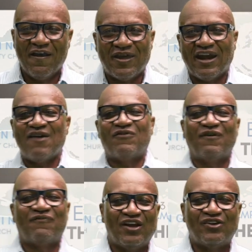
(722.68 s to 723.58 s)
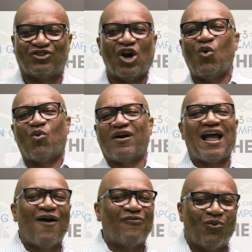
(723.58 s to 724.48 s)
That even if things don't work
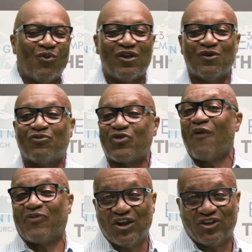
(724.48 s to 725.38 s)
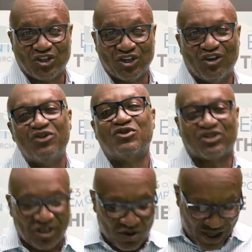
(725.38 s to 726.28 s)
out the way you thought they should, you
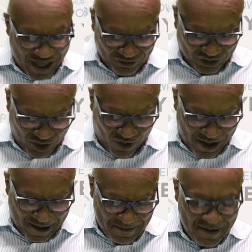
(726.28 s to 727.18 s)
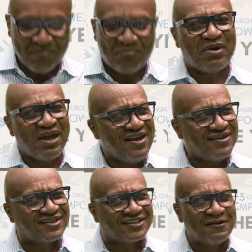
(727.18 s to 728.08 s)
still have joy.
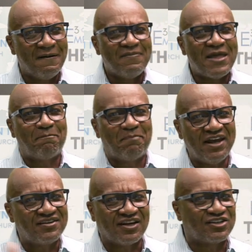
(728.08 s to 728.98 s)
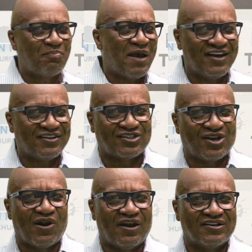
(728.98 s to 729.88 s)
Peace. That peace that surpasses
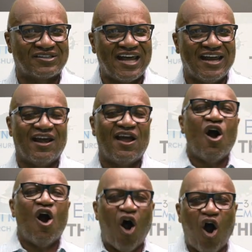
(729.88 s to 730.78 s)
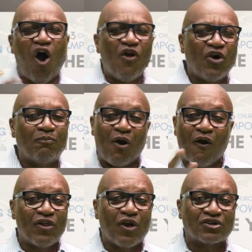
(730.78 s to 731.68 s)
all understanding. Although
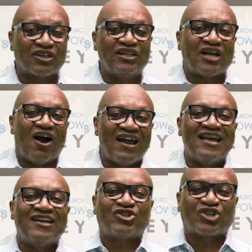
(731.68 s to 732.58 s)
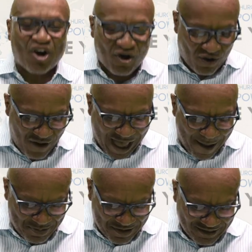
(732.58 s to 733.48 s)
both of those things are internal
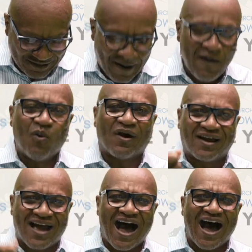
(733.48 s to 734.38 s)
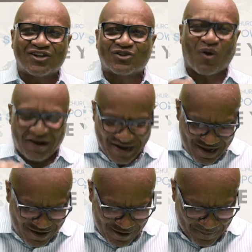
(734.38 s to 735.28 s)
happenings where God is working
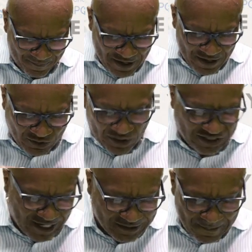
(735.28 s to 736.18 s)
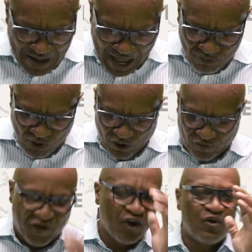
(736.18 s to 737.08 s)
in you. So he says, I'm going to
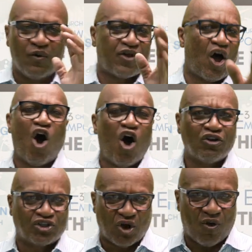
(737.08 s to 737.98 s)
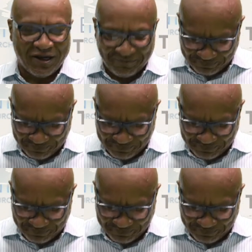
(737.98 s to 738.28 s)
fill you with all joy,